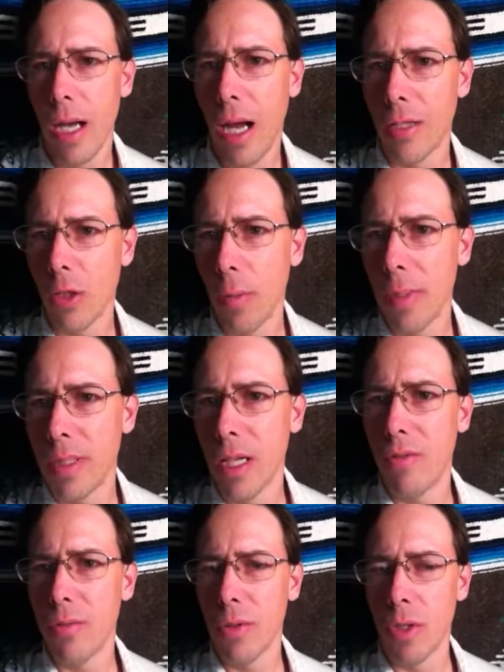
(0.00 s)
I told
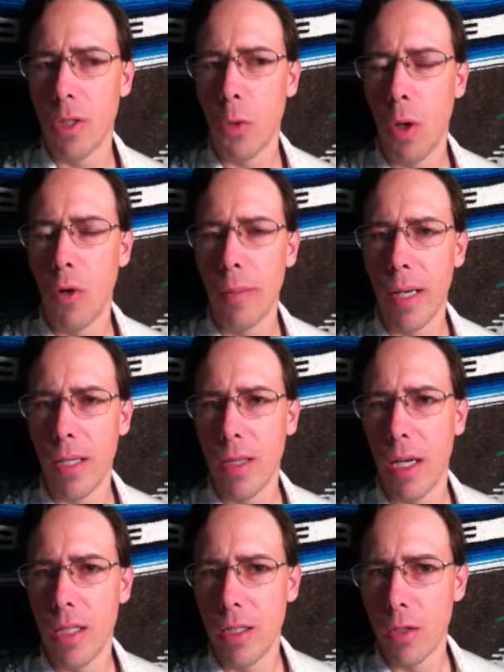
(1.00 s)
myself I'm doing 12
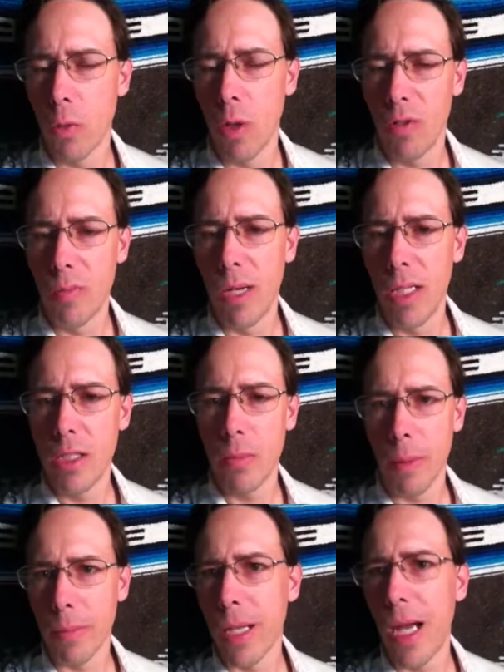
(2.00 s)
marathons in 12 months,
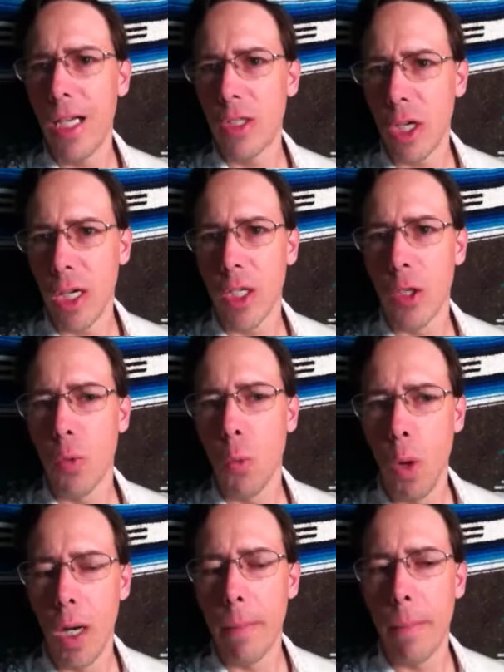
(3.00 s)
but I'm kind of trying to do
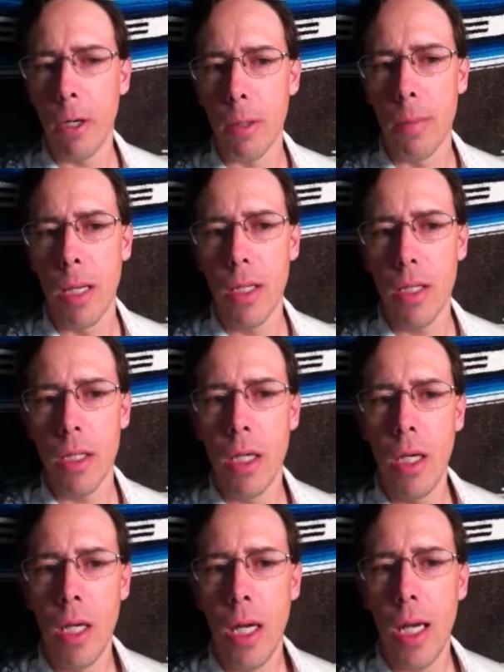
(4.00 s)
one per month
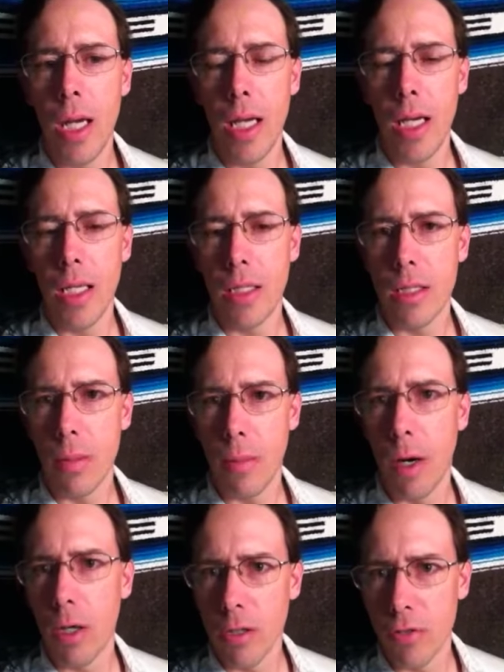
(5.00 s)
and
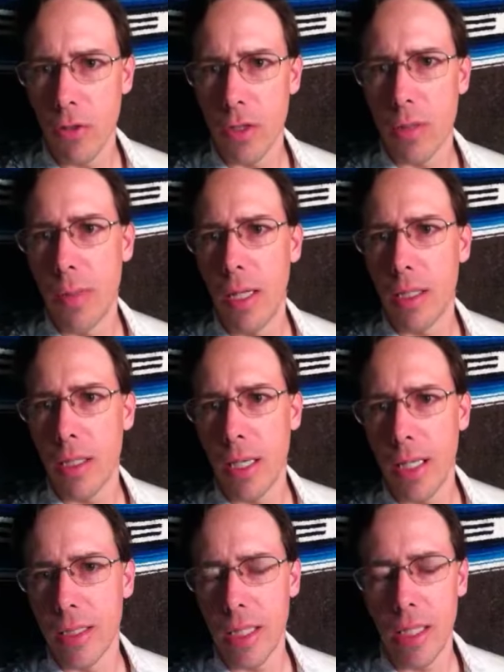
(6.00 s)
tomorrow's the first month,
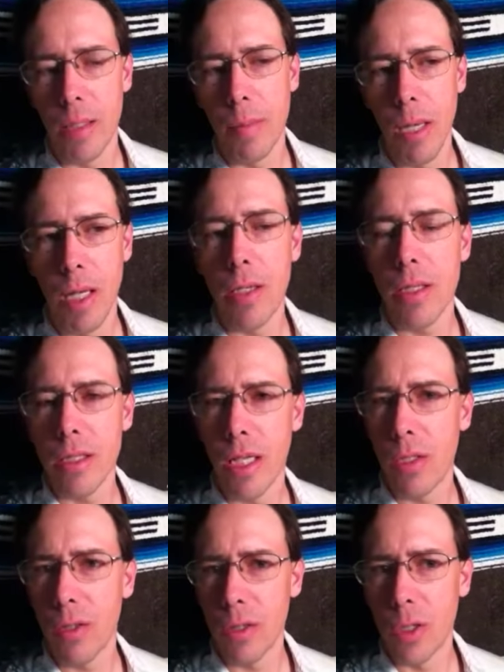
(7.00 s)
today's the end of the month. Instead
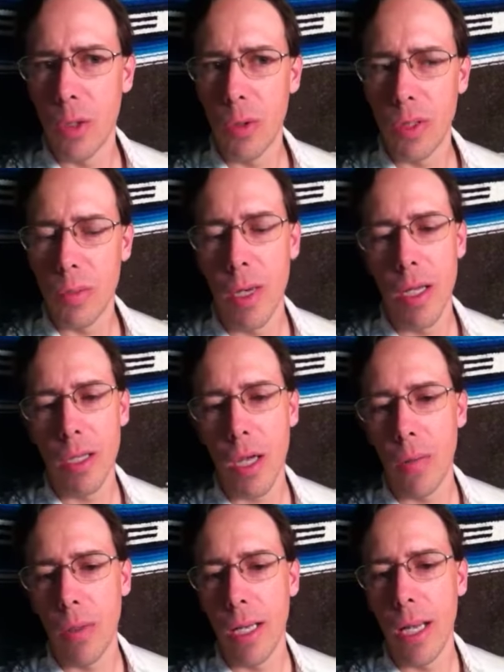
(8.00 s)
of doing two this month,
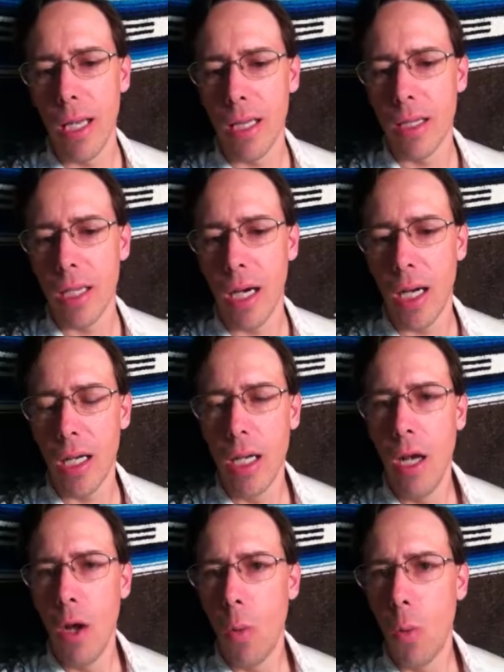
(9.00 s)
I went ahead and thought,
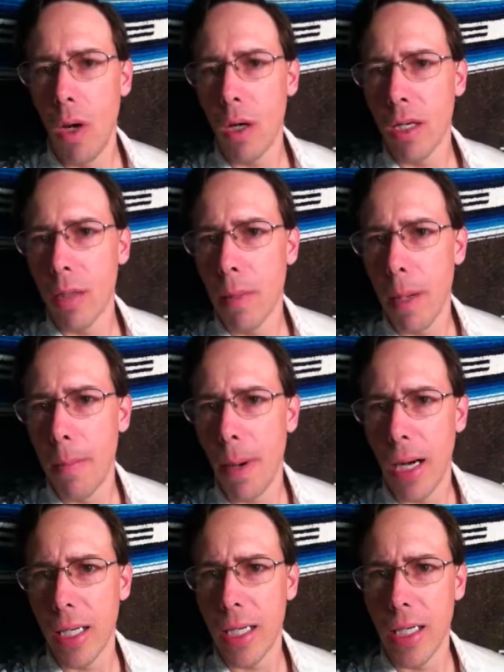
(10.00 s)
one, I'll give my
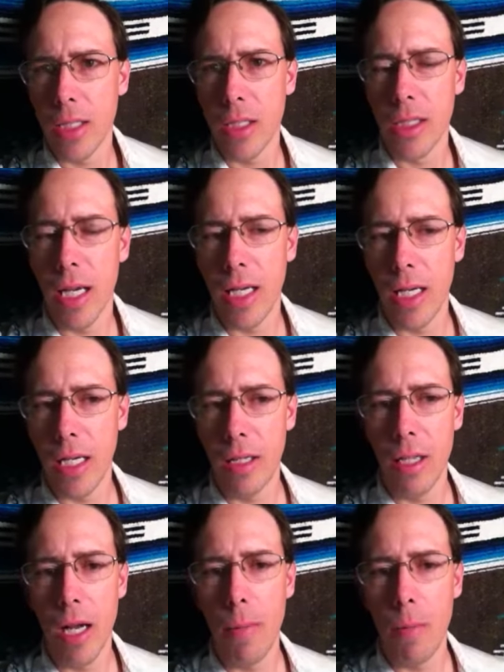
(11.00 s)
body an extra day to
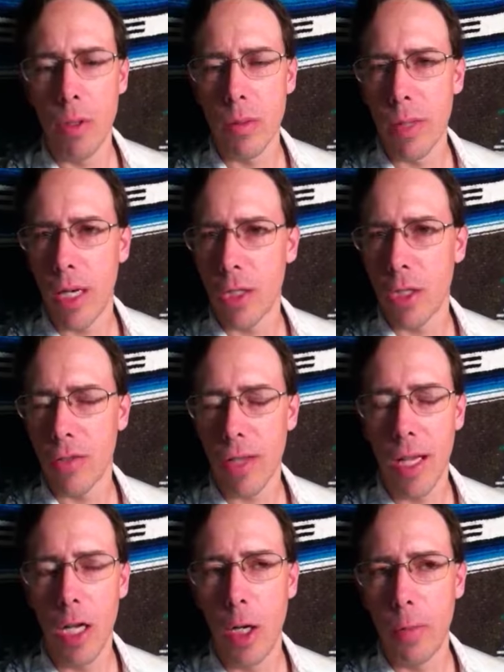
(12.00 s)
heal up, which I'm not sure if
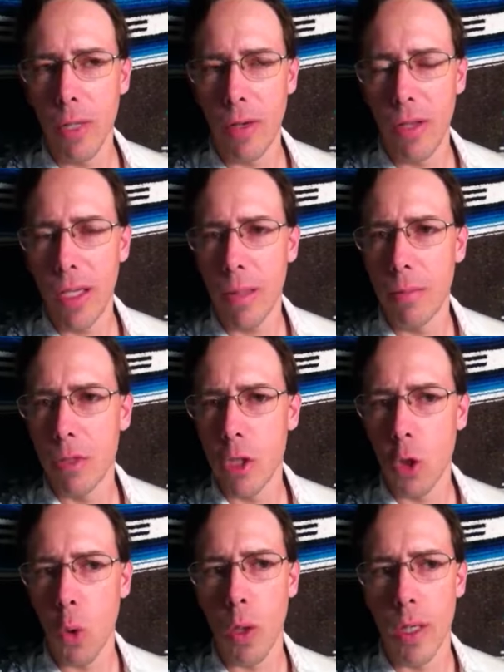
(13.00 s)
that helped. I think I'm
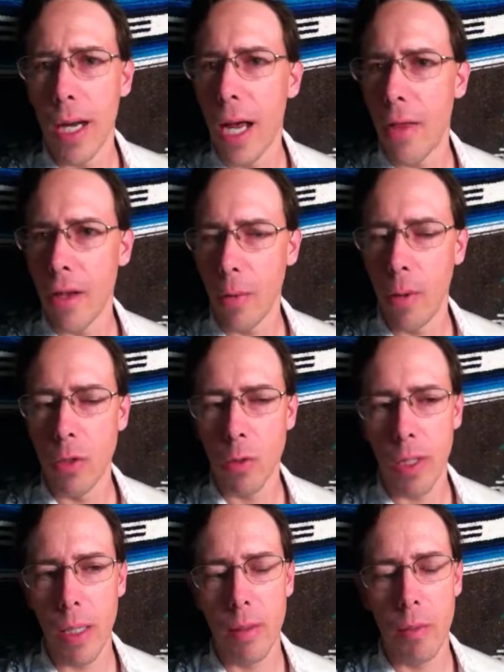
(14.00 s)
sore now than I was
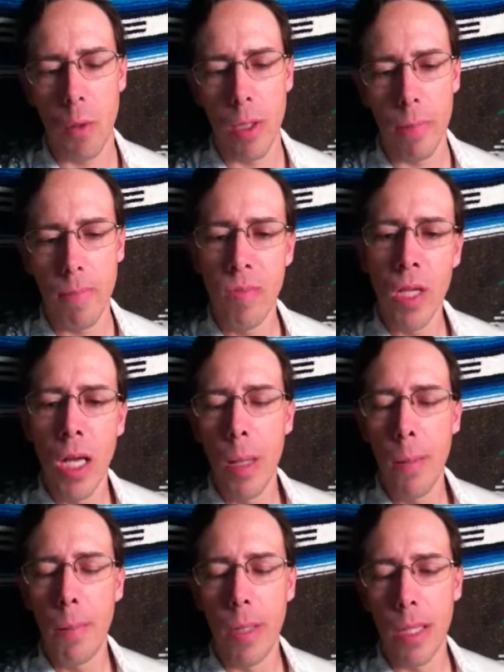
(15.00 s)
when I got this morning,
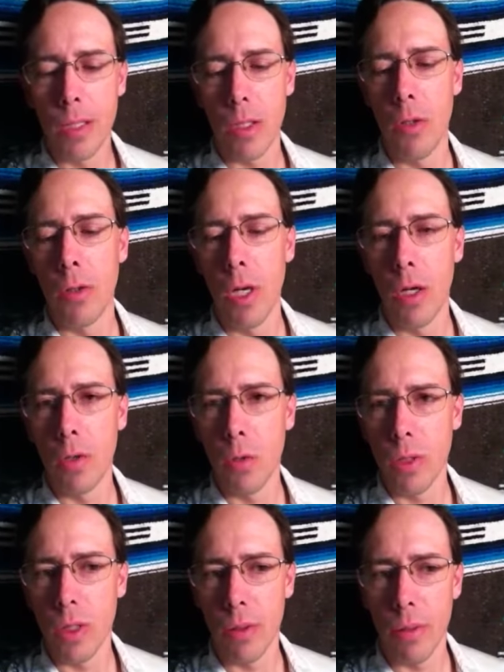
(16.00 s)
but who knows?
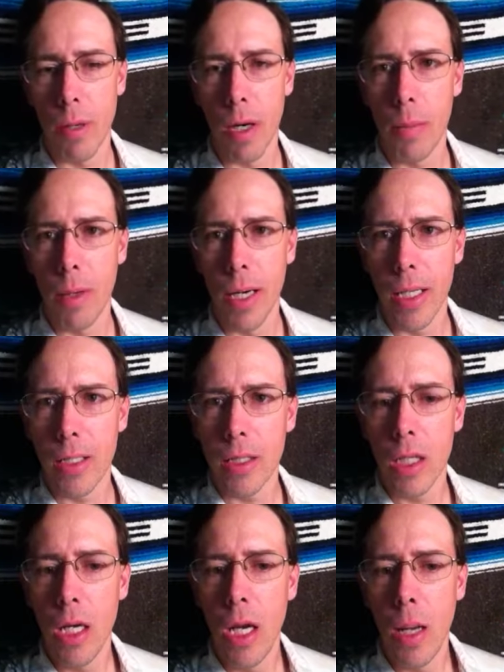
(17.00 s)
We'll see what tomorrow
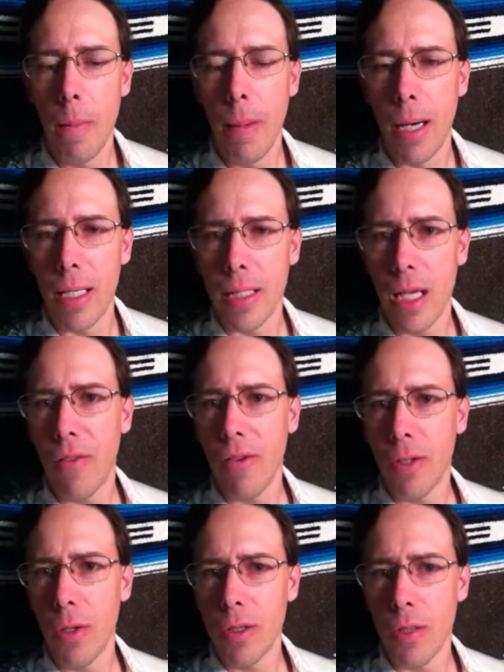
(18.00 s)
brings. But I decided if I
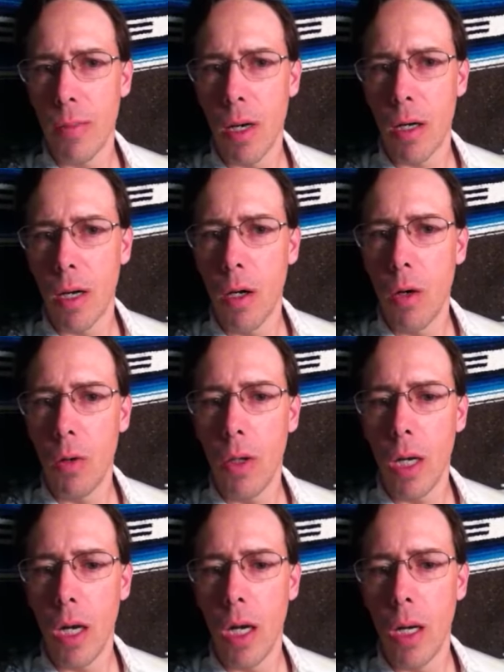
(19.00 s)
do it tomorrow,
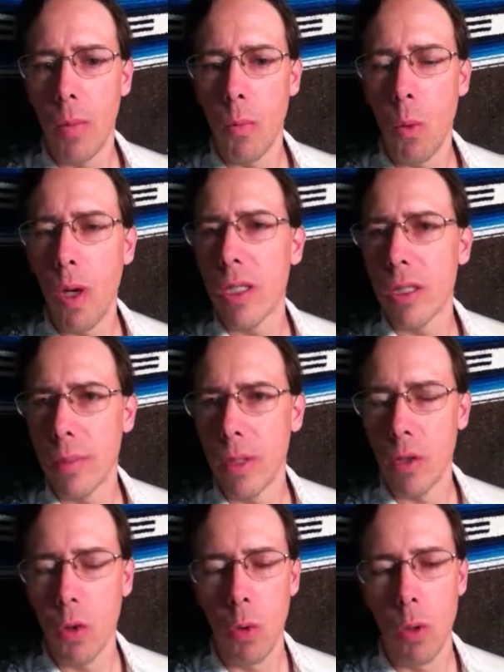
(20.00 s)
um, one, is going to be a
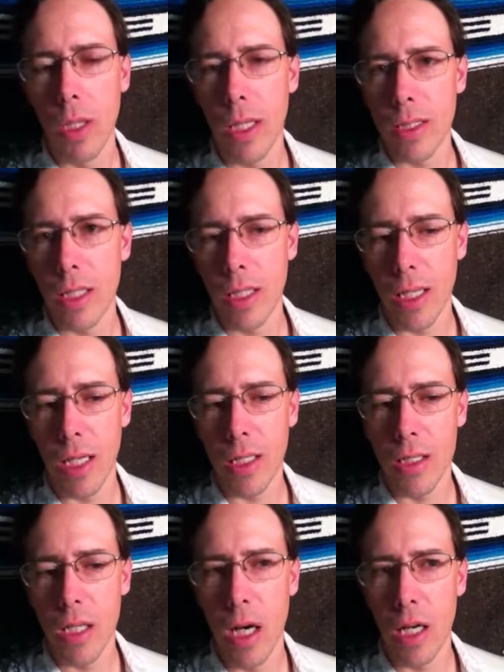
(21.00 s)
little cooler. That's going to kind of
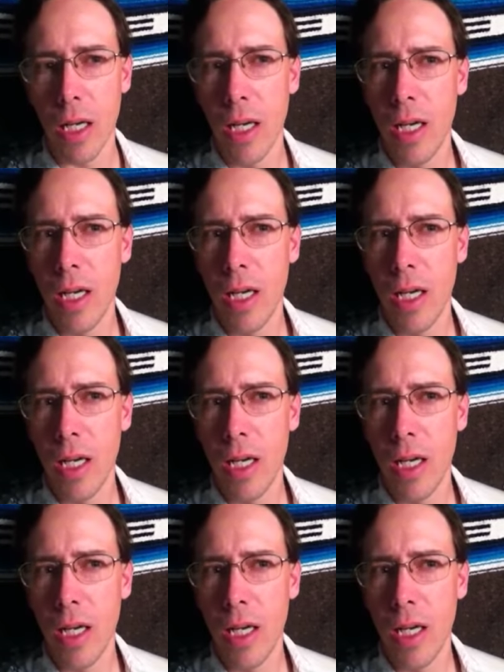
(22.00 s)
suck.